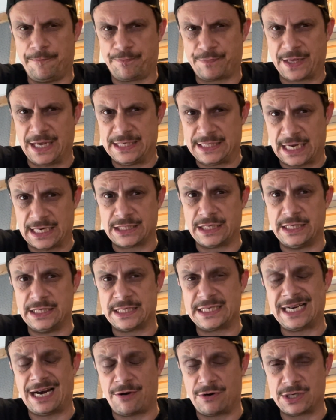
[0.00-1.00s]
It's actually in
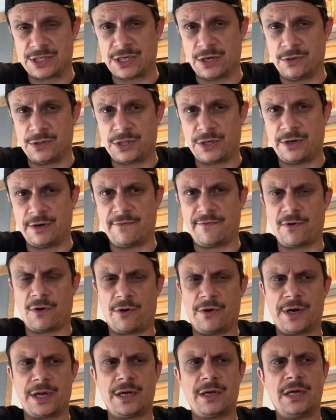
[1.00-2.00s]
Sarasota in
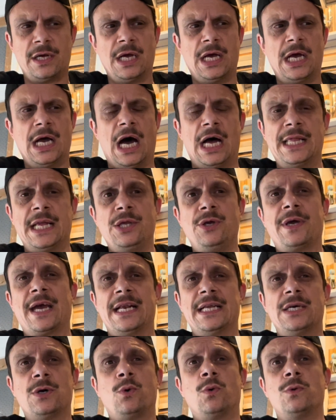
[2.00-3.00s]
Florida, and then you get
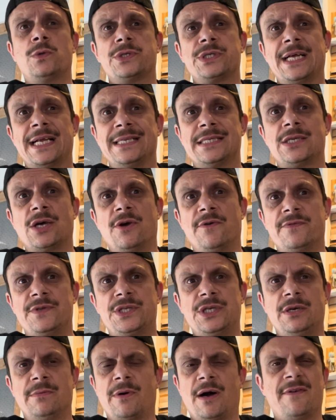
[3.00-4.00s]
it all sent over
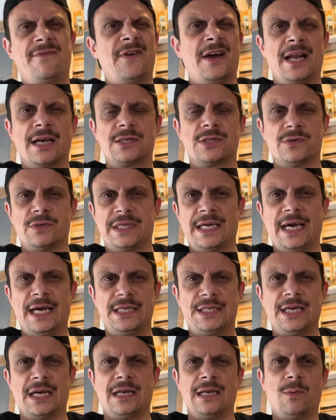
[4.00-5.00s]
to you by FedEx or
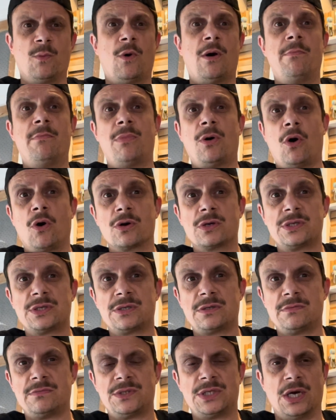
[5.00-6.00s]
DHL in one
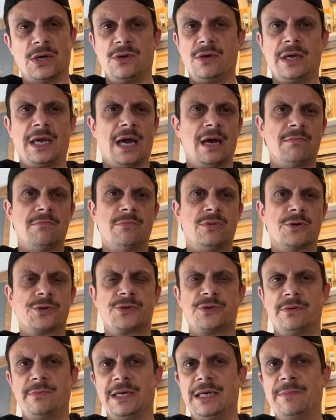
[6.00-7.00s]
box. So you can get books
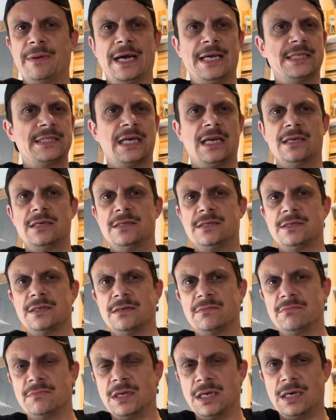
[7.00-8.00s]
from eBay sellers,
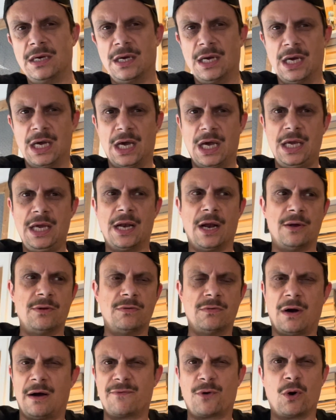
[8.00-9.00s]
and you know,
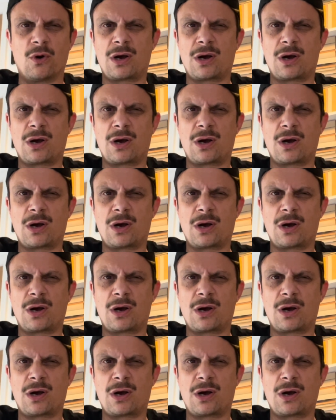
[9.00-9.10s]
I've got